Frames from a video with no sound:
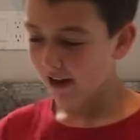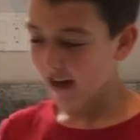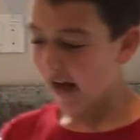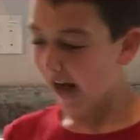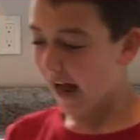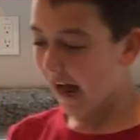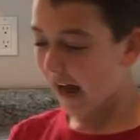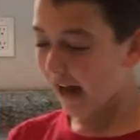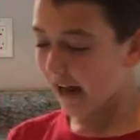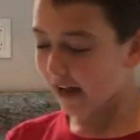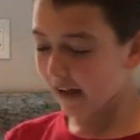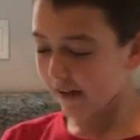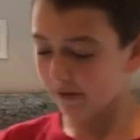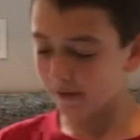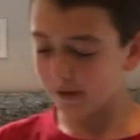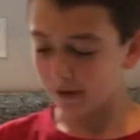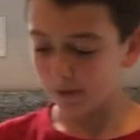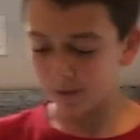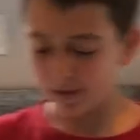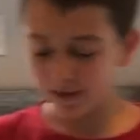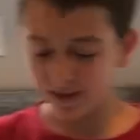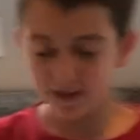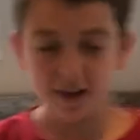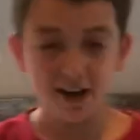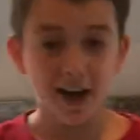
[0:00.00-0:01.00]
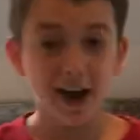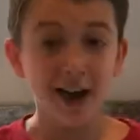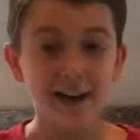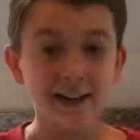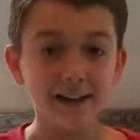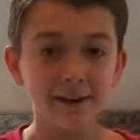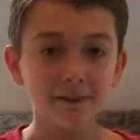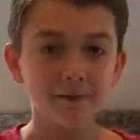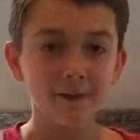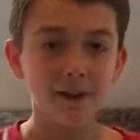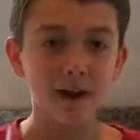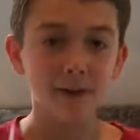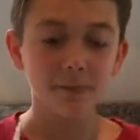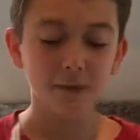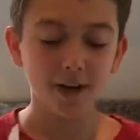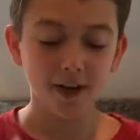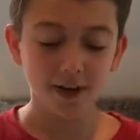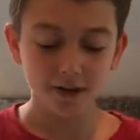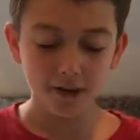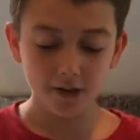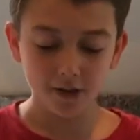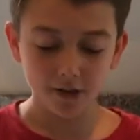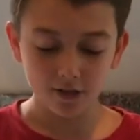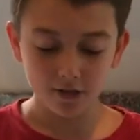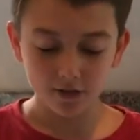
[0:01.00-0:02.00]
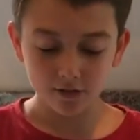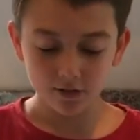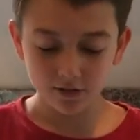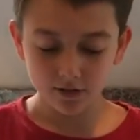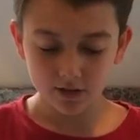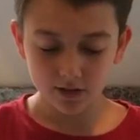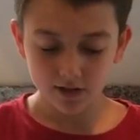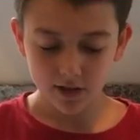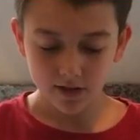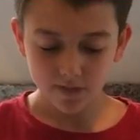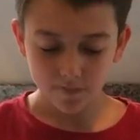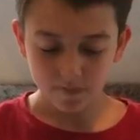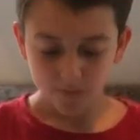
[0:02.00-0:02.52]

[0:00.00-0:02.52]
I have a knife I'm gonna use.